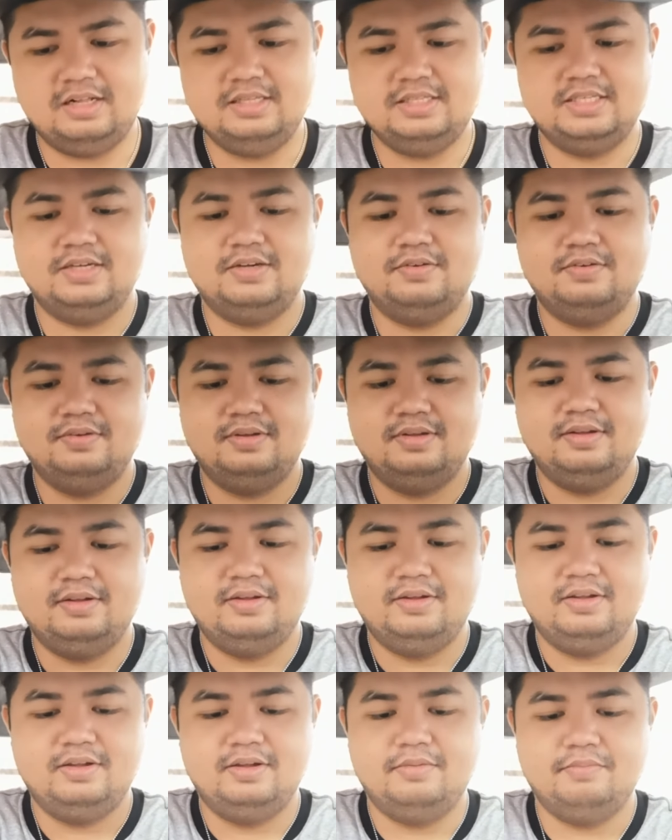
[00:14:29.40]
Also,
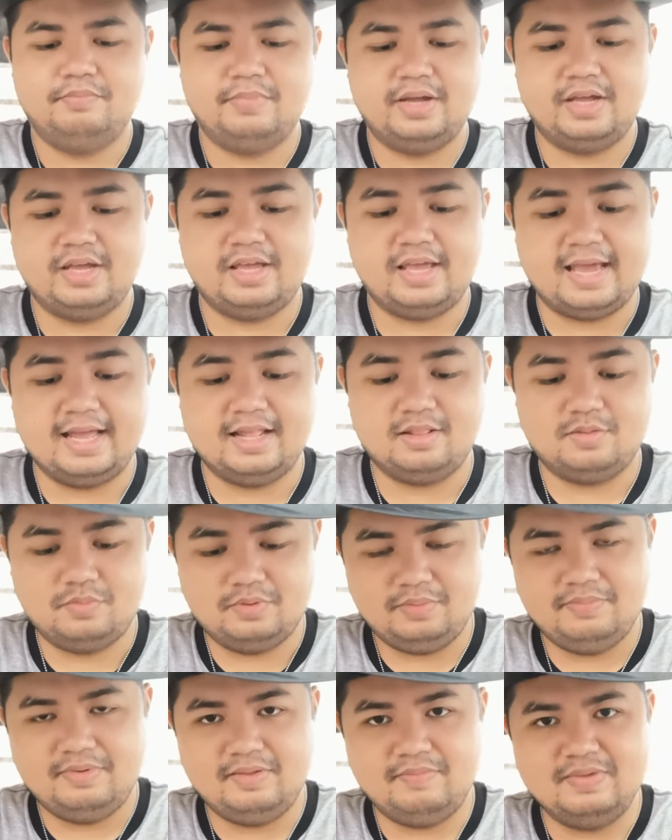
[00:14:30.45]
my aunt
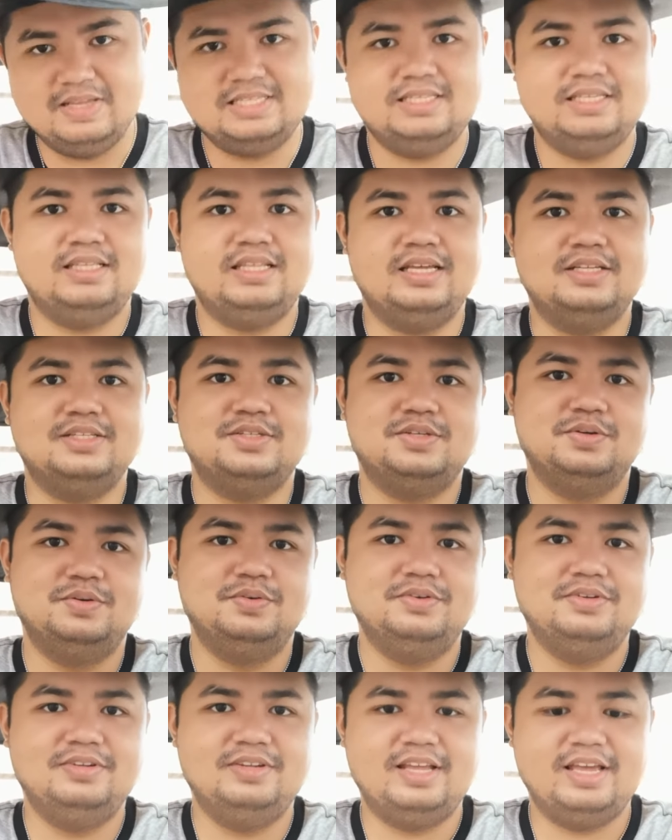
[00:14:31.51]
will be visiting
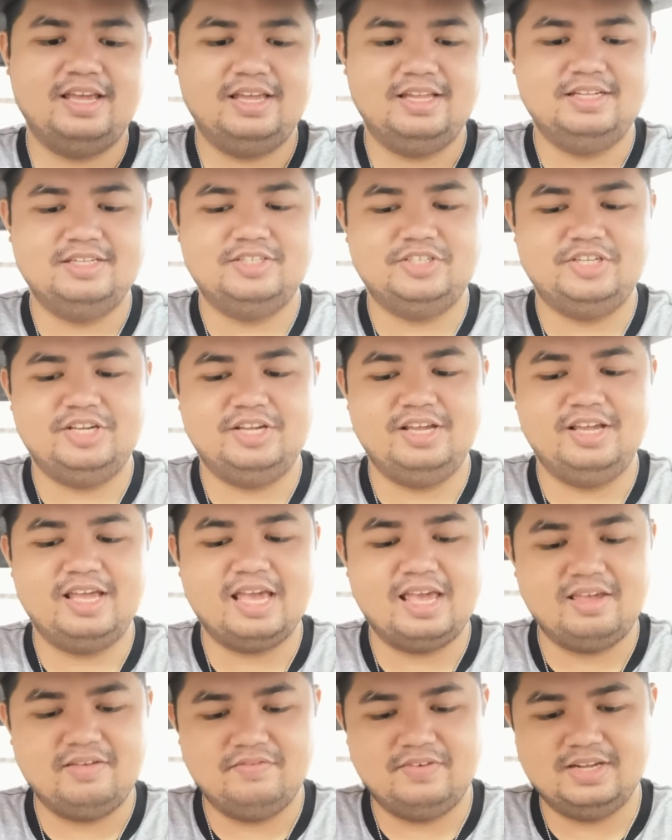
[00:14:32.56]
soon, and she
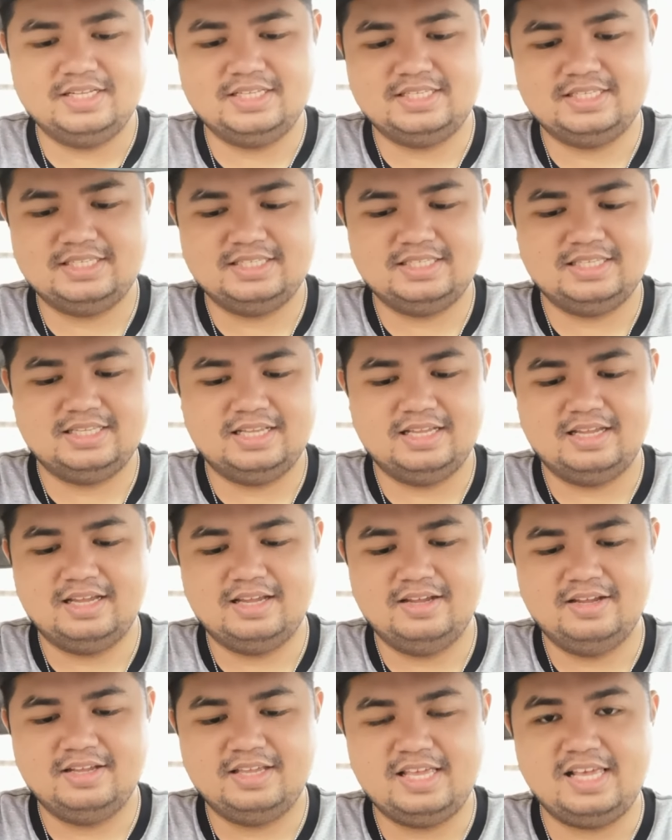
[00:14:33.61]
gave us
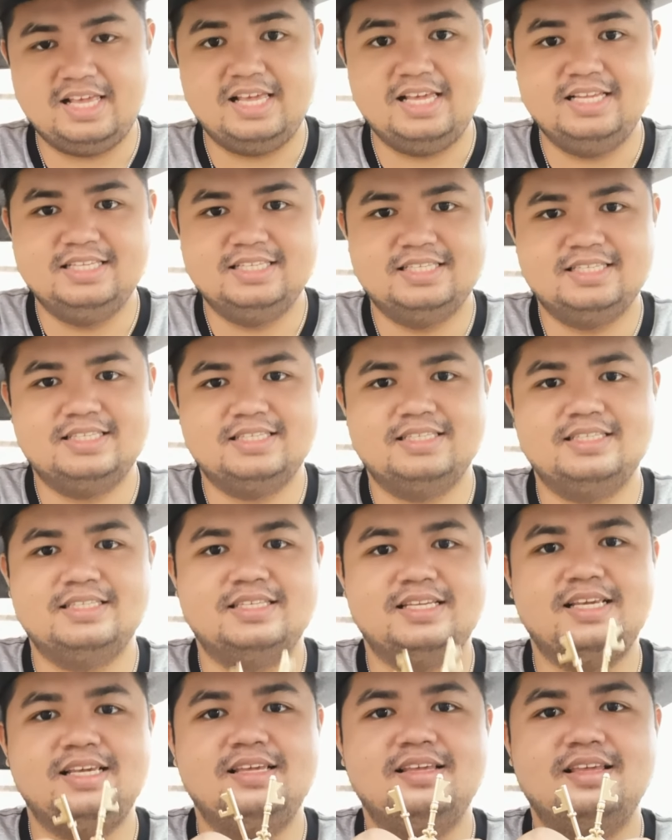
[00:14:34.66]
keys.
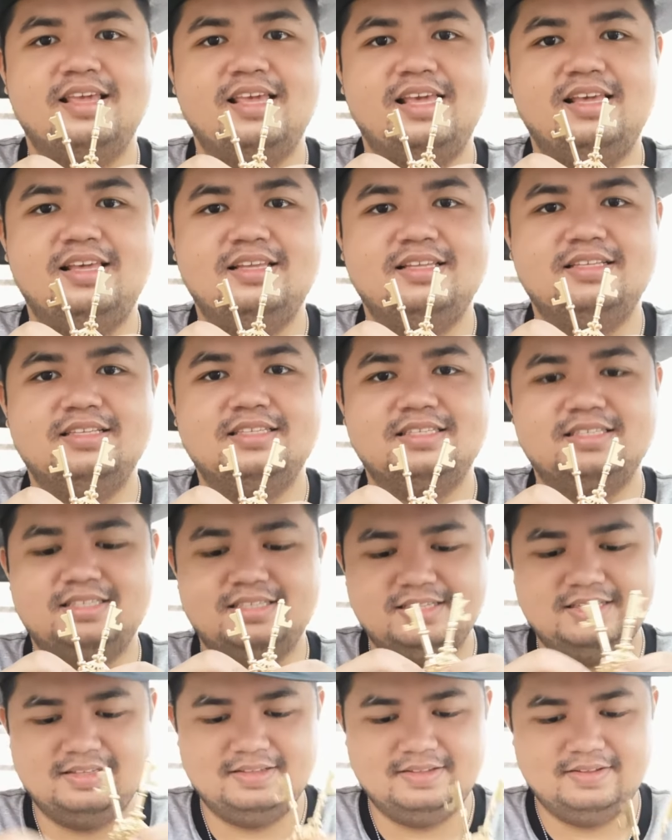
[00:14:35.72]
See?
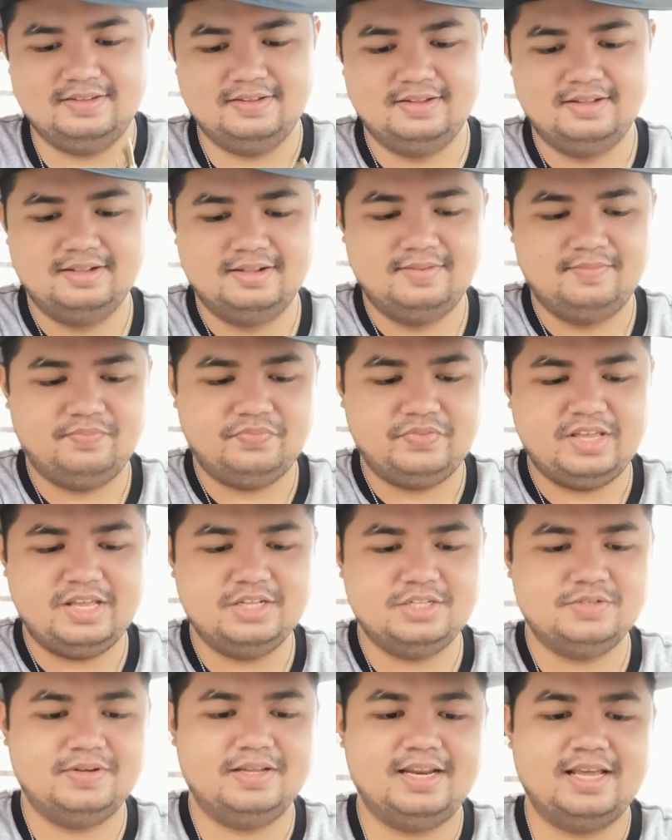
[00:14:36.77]
Keys.
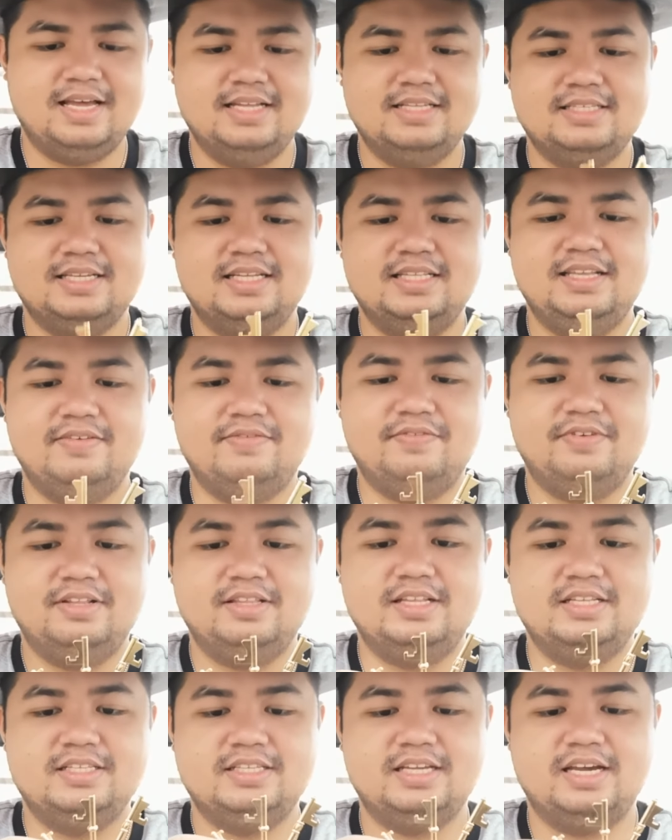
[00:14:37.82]
Each one has a
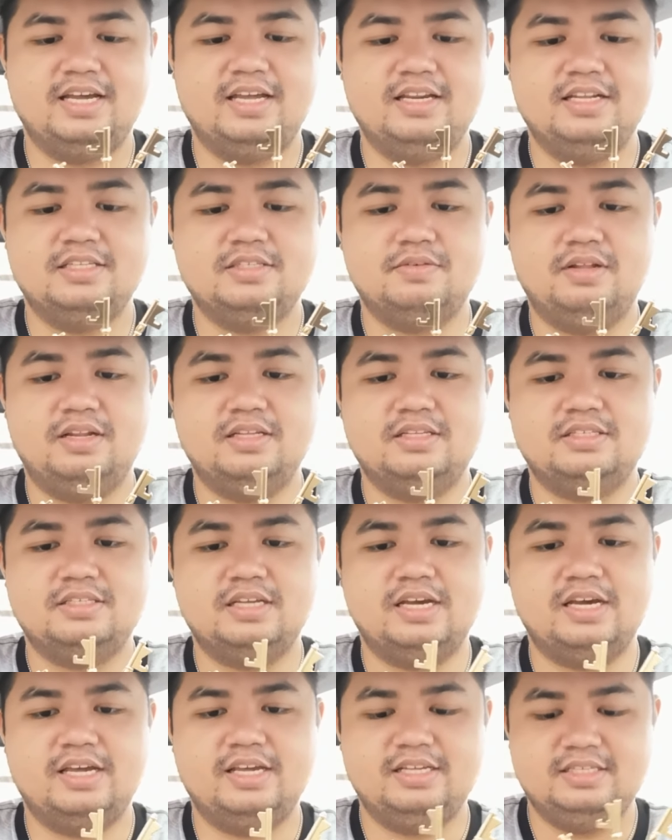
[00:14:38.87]
different design as well
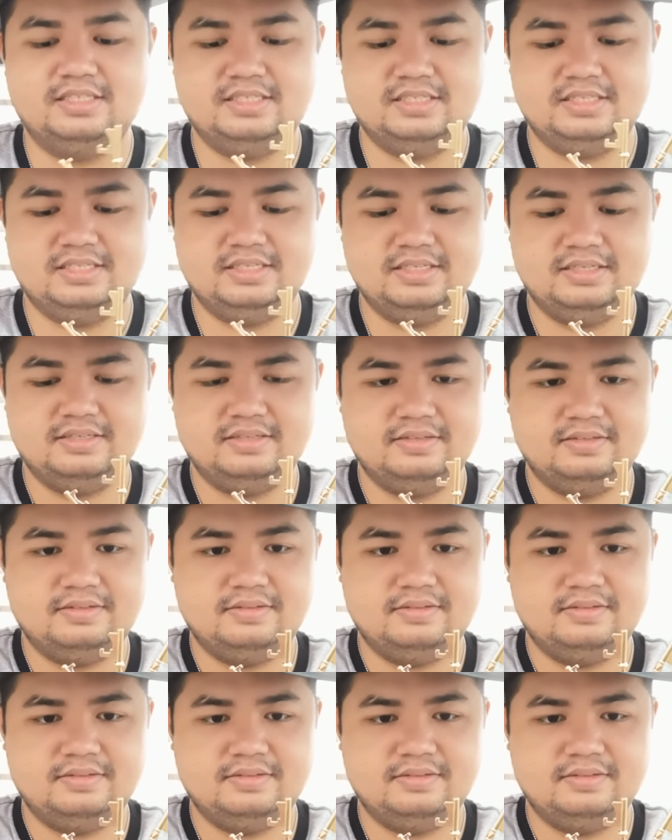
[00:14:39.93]
as size.